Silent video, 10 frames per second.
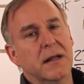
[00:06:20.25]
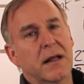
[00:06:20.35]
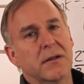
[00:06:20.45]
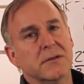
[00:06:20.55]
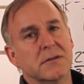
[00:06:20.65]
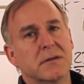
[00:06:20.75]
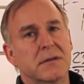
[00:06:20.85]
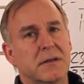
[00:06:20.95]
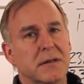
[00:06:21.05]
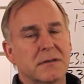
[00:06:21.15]
gallons
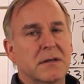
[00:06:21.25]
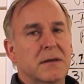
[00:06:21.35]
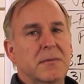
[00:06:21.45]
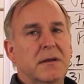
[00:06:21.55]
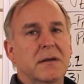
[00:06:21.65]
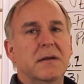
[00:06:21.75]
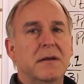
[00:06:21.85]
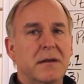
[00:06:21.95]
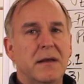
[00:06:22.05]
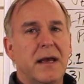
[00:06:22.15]
is going to be
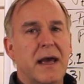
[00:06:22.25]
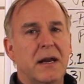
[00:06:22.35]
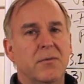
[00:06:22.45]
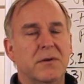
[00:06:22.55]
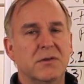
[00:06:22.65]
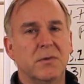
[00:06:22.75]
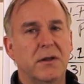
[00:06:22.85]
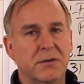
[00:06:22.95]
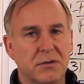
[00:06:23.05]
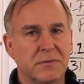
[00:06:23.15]
adequate as
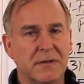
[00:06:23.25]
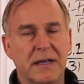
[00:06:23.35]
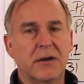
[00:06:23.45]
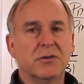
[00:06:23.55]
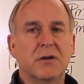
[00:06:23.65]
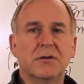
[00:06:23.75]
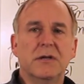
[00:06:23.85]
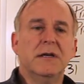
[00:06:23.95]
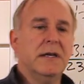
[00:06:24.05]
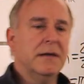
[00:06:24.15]
well in terms of the air
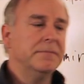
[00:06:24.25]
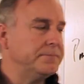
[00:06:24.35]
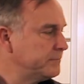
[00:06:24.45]
charge I need.